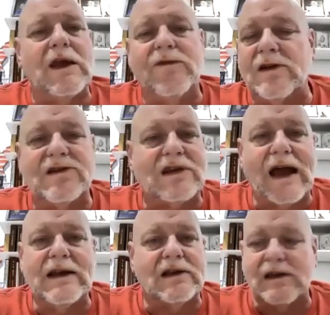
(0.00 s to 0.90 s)
we even
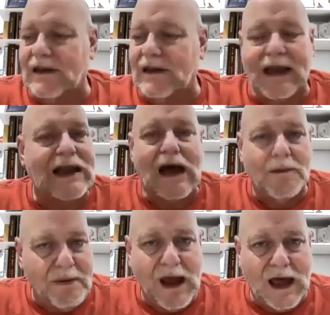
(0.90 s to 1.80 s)
decide to get
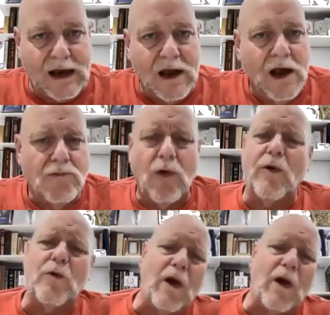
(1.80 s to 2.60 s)
out of bed. When